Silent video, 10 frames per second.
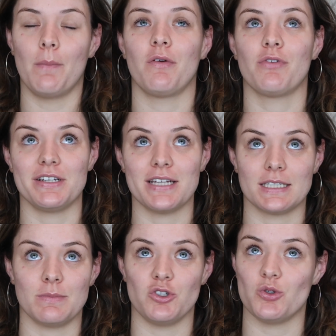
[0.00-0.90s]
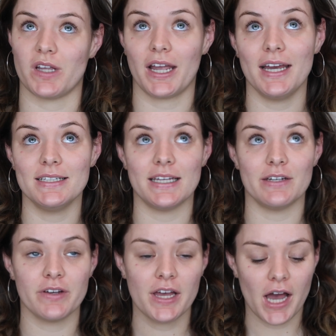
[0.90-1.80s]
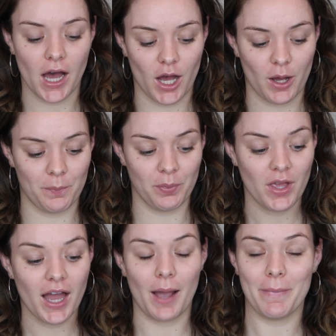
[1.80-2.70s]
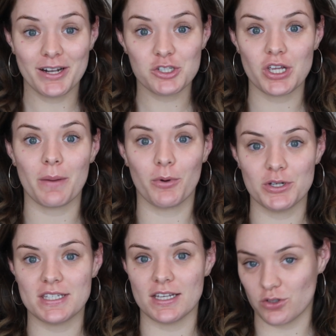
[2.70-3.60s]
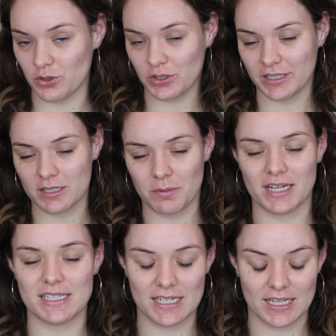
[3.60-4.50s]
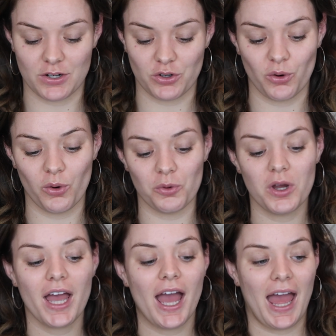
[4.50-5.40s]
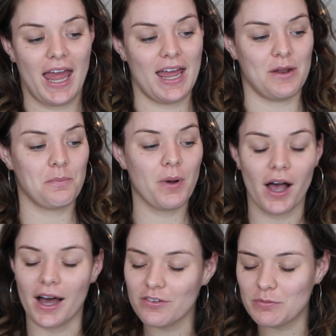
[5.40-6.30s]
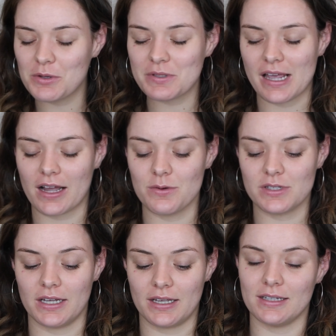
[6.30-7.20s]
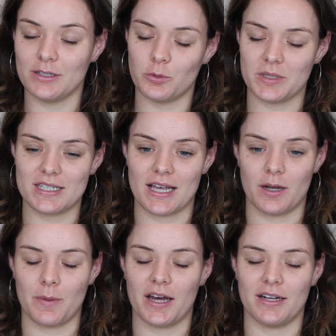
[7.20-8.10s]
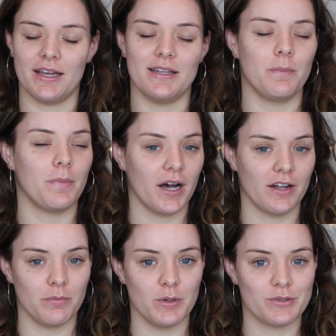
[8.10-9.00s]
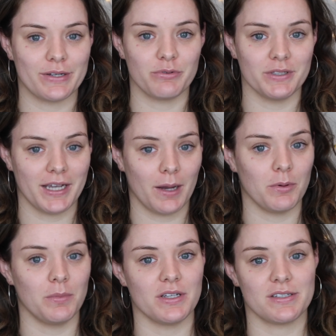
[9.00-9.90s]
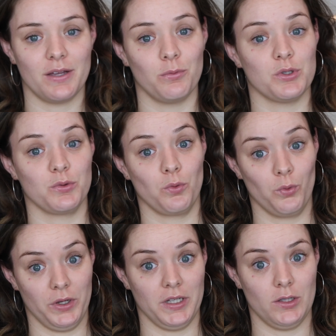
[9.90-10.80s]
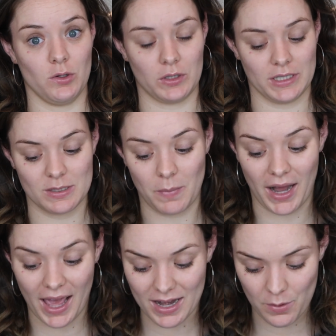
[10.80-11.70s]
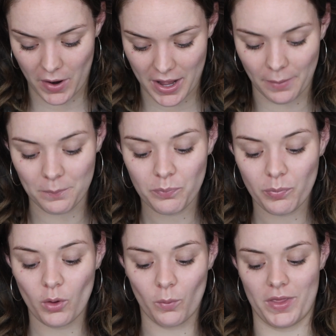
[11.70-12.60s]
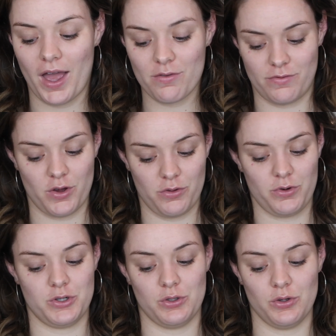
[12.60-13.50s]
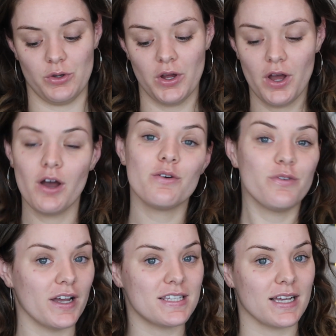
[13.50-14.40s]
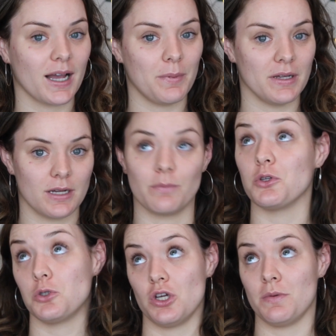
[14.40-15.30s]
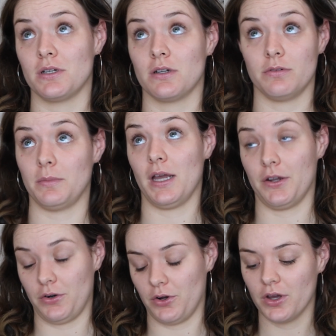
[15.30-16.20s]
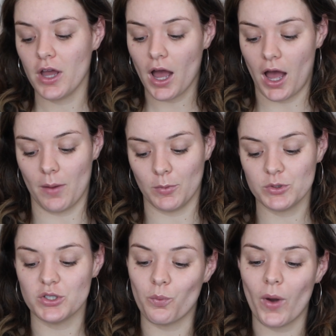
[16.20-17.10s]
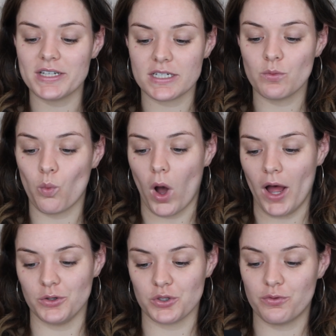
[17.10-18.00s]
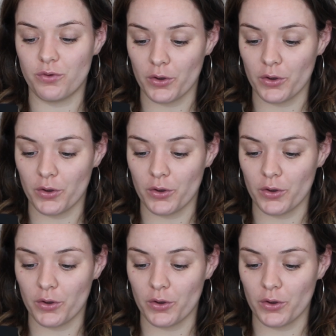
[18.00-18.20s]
and my friend texted me and she was like, hey Liv, I managed to get most things on your list, but I didn't get it all. And part of me was like, I was like a little bit sad about it, and then part of me was like really happy because that was a really long list. But anyway, without further ado, first thing I picked up that she picked up for me, I don't know, was the Wet n Wild